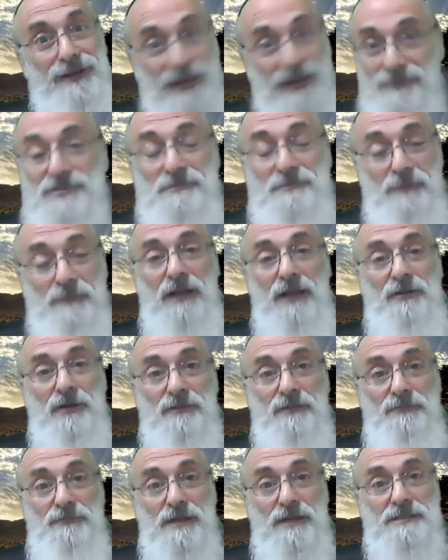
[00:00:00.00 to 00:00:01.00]
I'd have a smile on
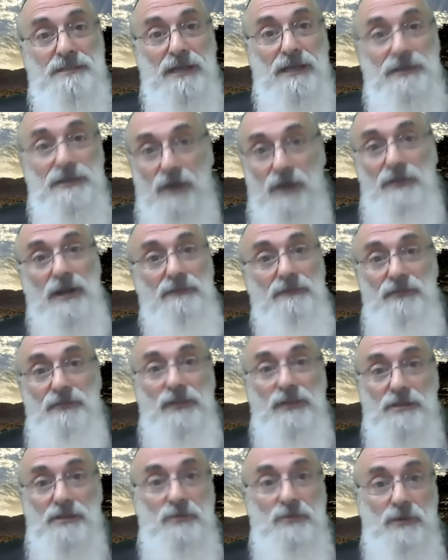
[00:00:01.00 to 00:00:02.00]
my face and I know that
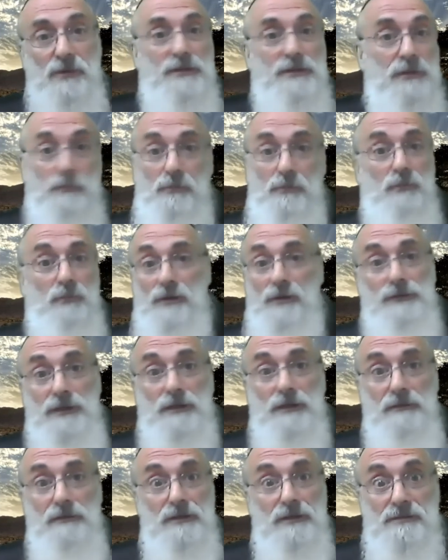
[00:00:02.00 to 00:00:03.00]
everything is doing
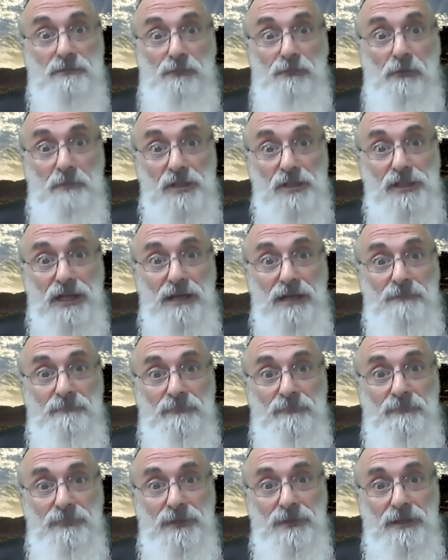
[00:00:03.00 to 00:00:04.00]
is from Hashem.